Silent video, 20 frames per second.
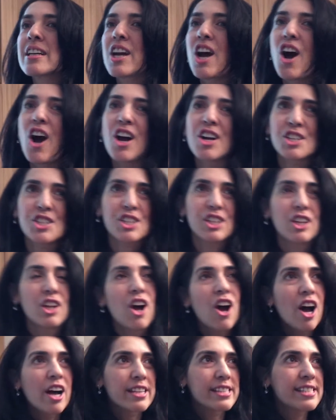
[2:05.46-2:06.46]
Gosh,
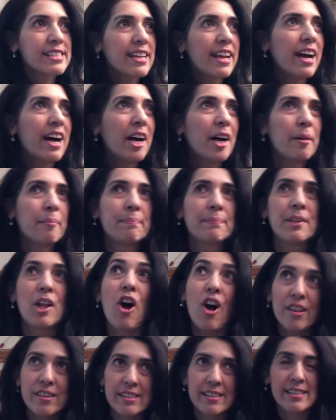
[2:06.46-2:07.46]
lots.
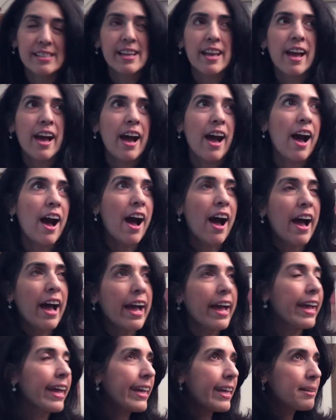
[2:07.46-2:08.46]

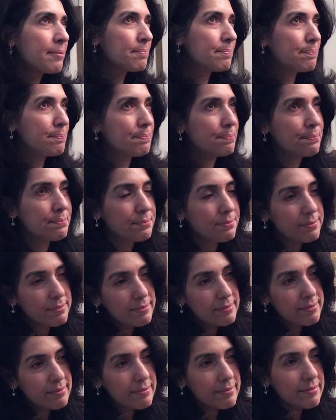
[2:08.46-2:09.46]
I
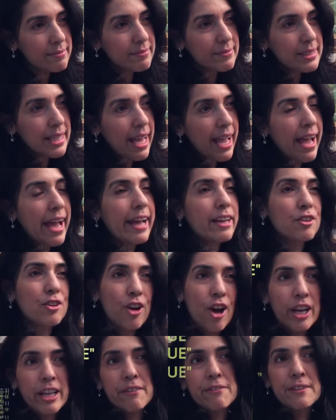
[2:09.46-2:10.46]
had
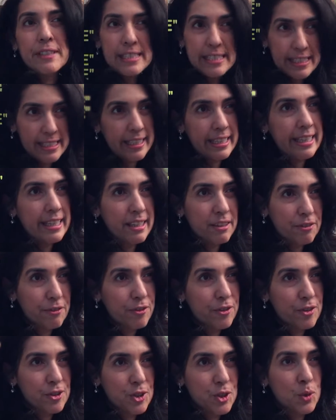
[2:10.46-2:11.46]
chronic fatigue
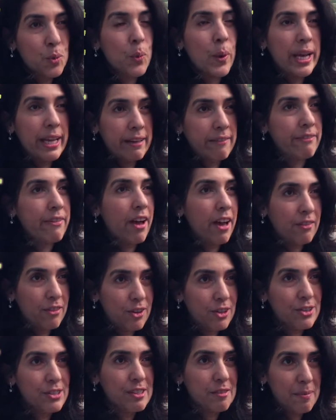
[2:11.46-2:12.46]
for 25
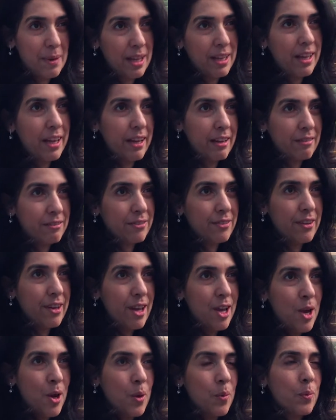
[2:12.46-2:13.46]
years of my life,
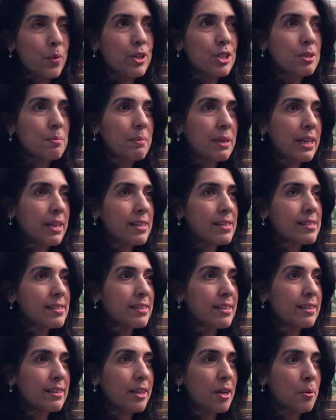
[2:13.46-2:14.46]
which means
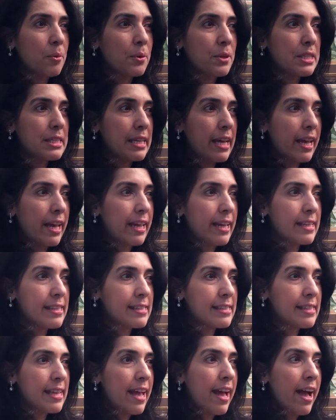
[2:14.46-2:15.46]
that there were days